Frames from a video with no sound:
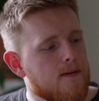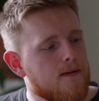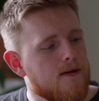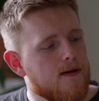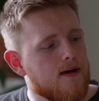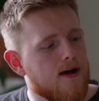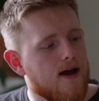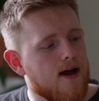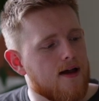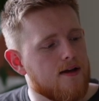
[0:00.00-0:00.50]

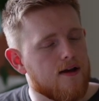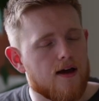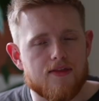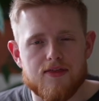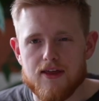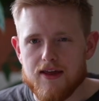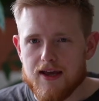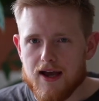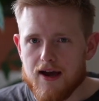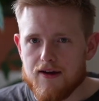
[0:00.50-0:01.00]
And I think
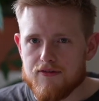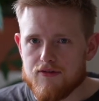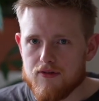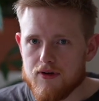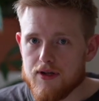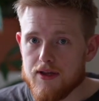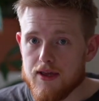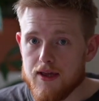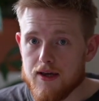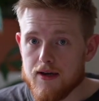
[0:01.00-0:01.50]
after a
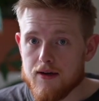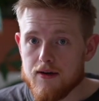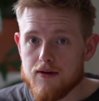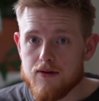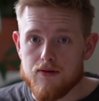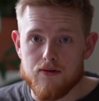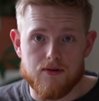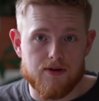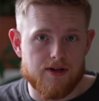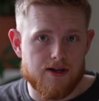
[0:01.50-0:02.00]
year or
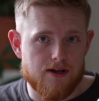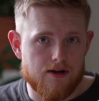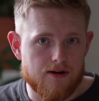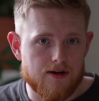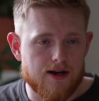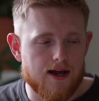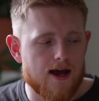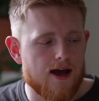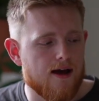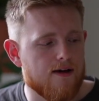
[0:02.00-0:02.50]
a year and a
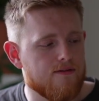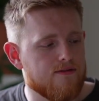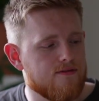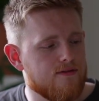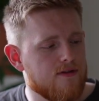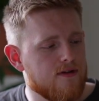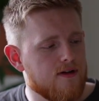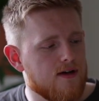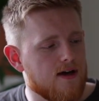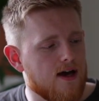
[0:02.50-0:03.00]
half,
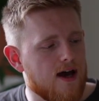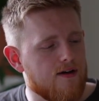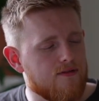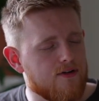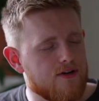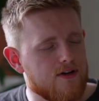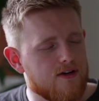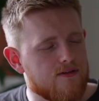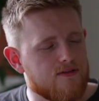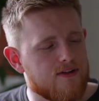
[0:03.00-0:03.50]
I have a good
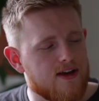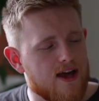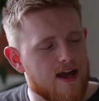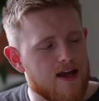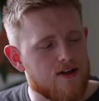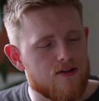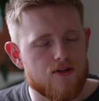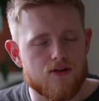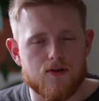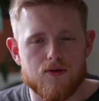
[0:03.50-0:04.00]
enough gauge
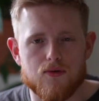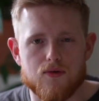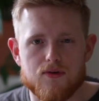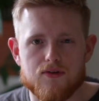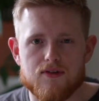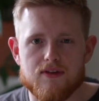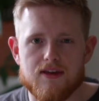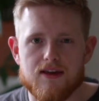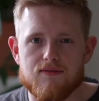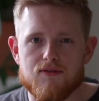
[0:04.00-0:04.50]
in order to
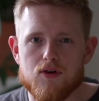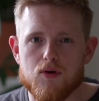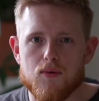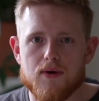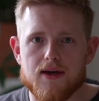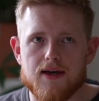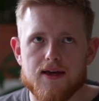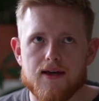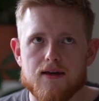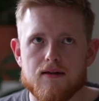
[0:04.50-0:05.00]
give you
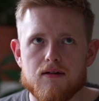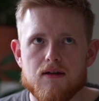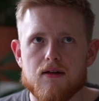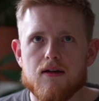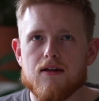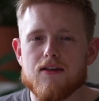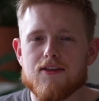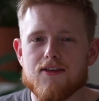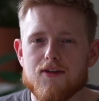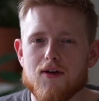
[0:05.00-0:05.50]
a
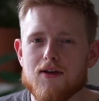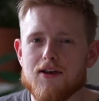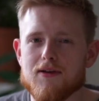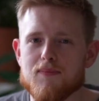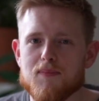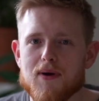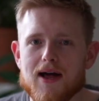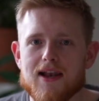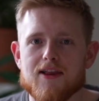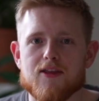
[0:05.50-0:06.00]
solid,
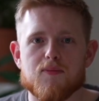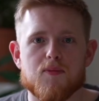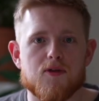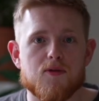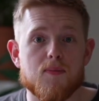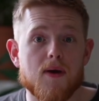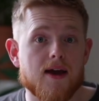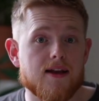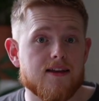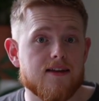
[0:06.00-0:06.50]
balanced
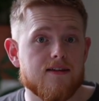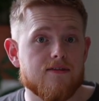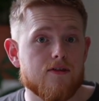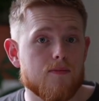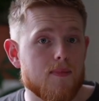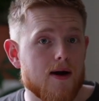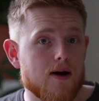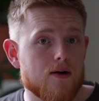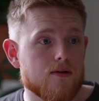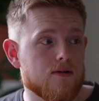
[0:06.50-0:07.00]
perspective
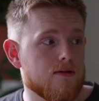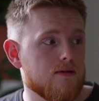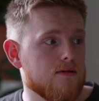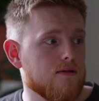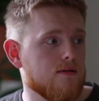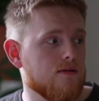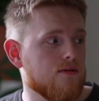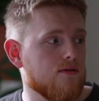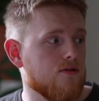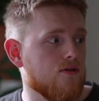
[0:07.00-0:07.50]
about
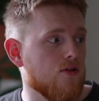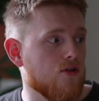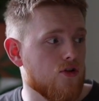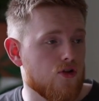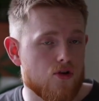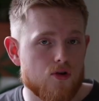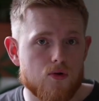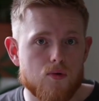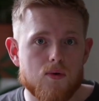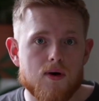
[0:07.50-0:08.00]
the
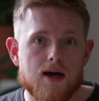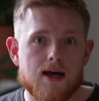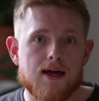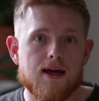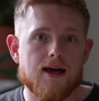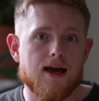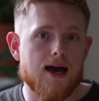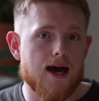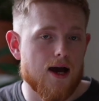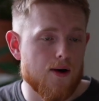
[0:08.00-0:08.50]
shoe,
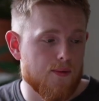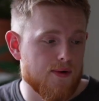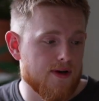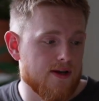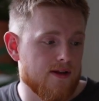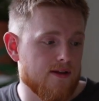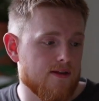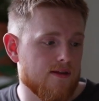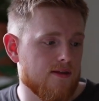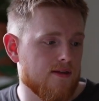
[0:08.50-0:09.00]
how it
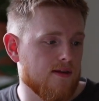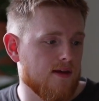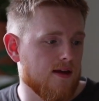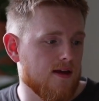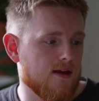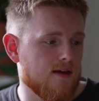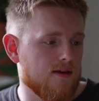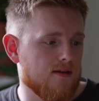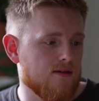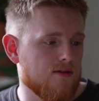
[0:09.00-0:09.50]
is,
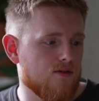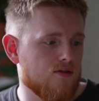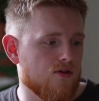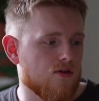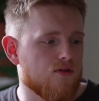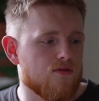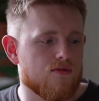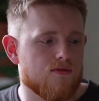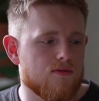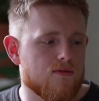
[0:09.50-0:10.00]
and just
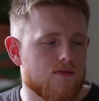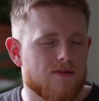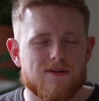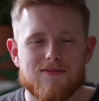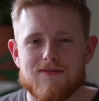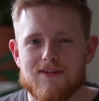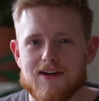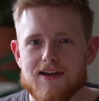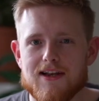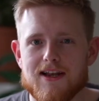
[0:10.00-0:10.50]
to
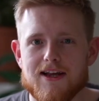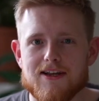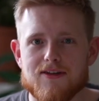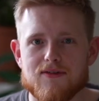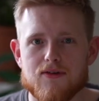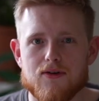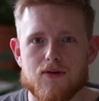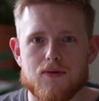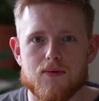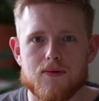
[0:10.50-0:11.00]
really let you
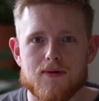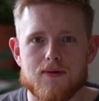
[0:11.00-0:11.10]
know